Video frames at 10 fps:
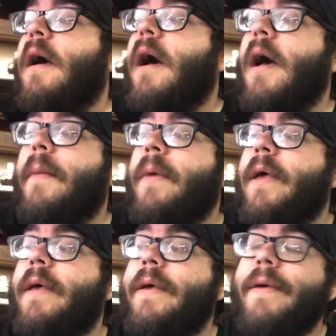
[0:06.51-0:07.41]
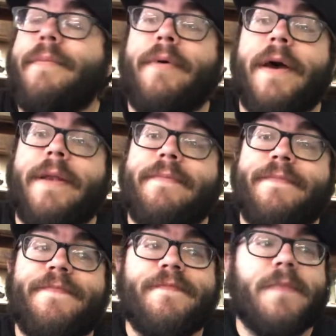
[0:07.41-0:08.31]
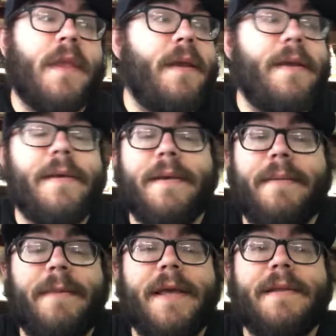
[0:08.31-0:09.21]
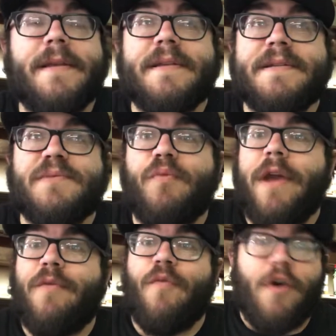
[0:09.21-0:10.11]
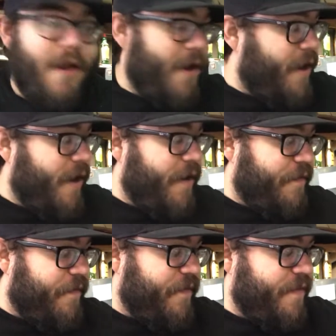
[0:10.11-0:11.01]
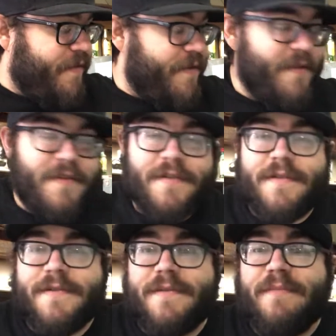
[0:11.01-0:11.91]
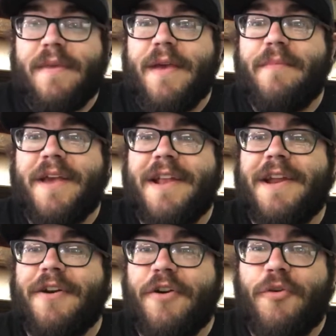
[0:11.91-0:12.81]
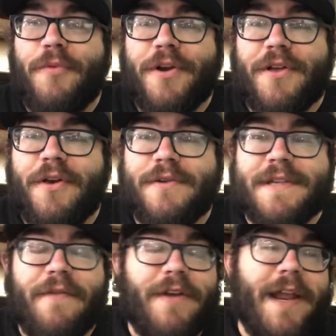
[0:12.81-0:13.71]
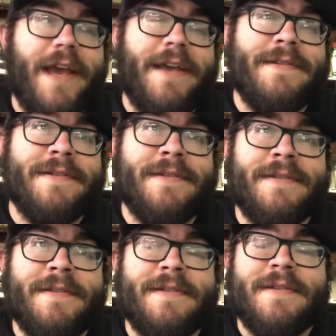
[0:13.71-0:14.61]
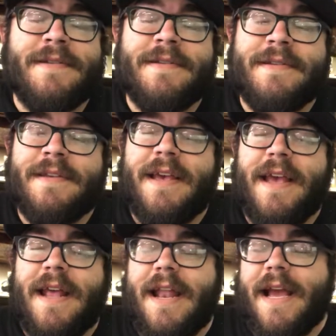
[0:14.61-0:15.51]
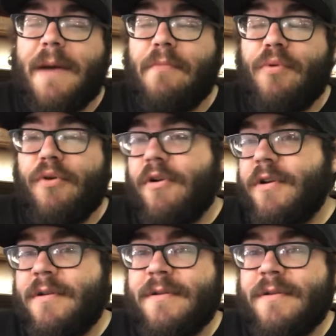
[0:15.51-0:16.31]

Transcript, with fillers: um, but and this is week one of me being here open to close every day. And I got bored